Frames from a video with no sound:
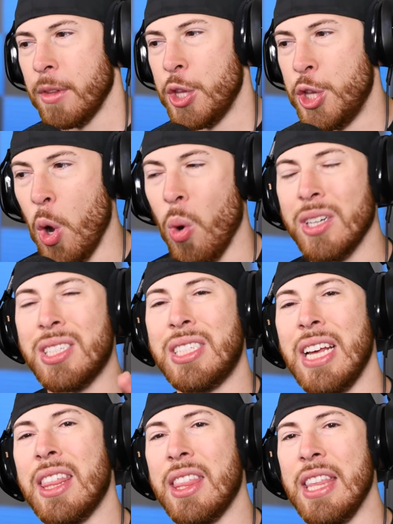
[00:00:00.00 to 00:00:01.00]
Your
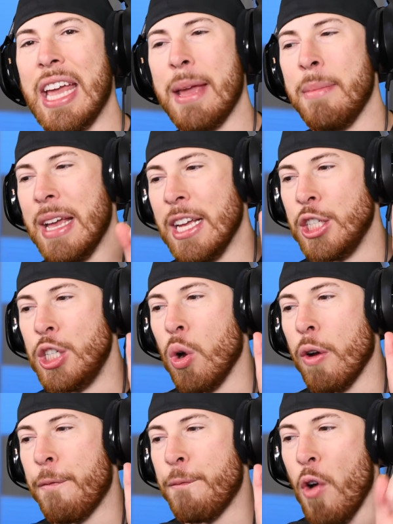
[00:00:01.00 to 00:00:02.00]
Sith name is
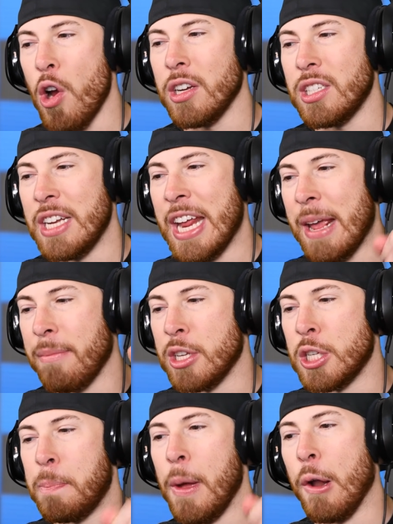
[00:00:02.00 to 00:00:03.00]
your first name
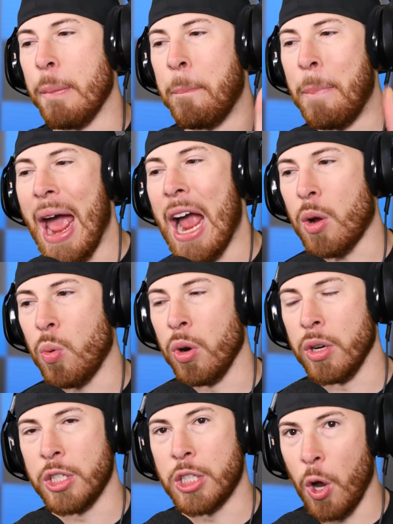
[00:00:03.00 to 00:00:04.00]
spelled
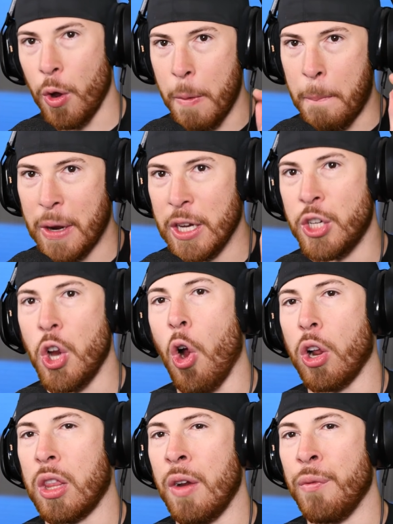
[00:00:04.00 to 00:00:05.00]
backwards. So you put
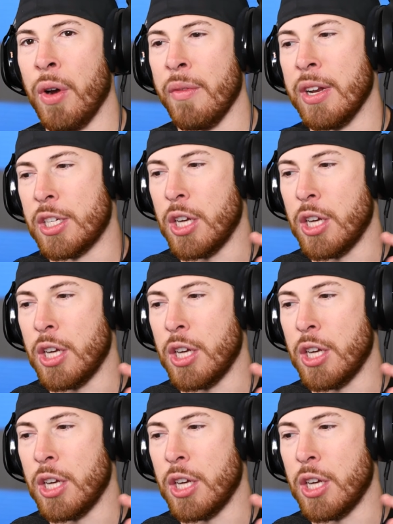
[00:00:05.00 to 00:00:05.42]
Darth in front of it.